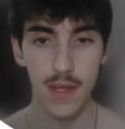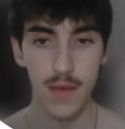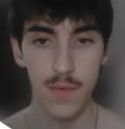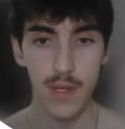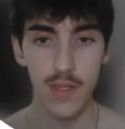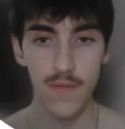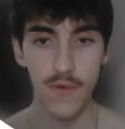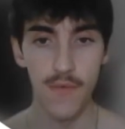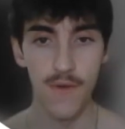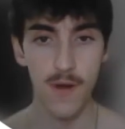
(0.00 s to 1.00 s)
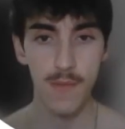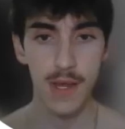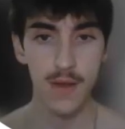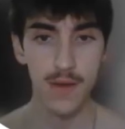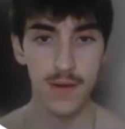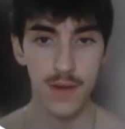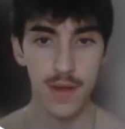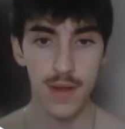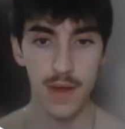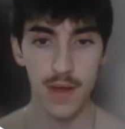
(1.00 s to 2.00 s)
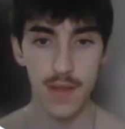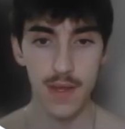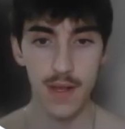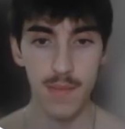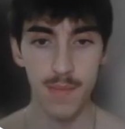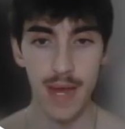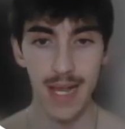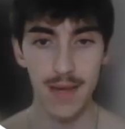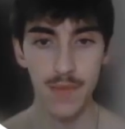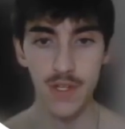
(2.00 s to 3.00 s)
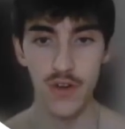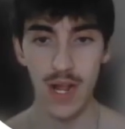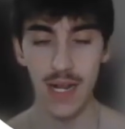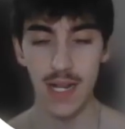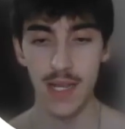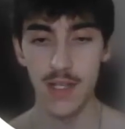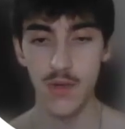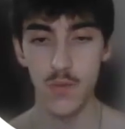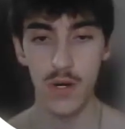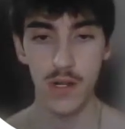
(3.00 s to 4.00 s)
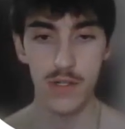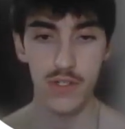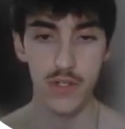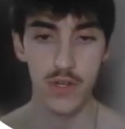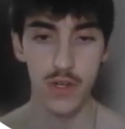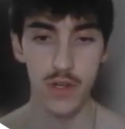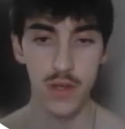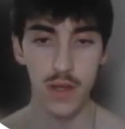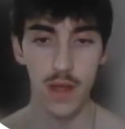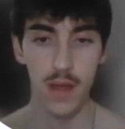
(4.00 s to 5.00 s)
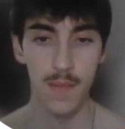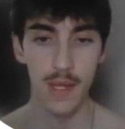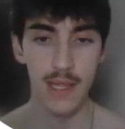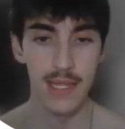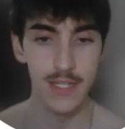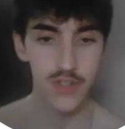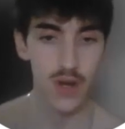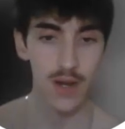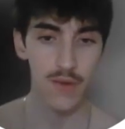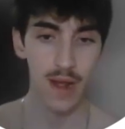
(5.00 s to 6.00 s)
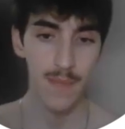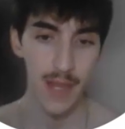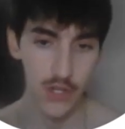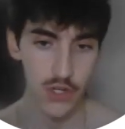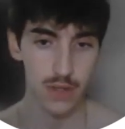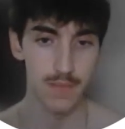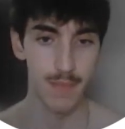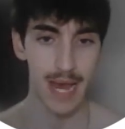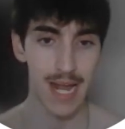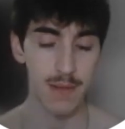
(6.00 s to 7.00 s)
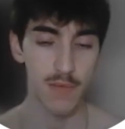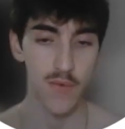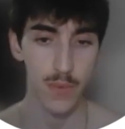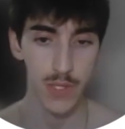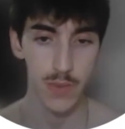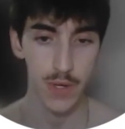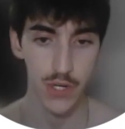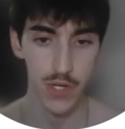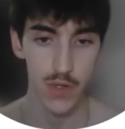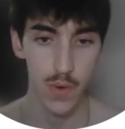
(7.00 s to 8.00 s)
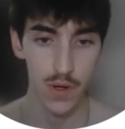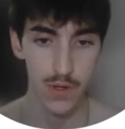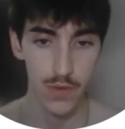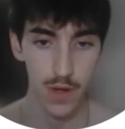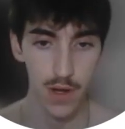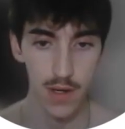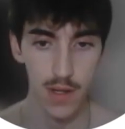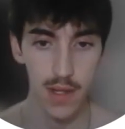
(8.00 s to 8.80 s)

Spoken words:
We get the full farm down. They come back in with the Dragonite, so we're going to at least try and grab that shield back before we switch into our Dugong.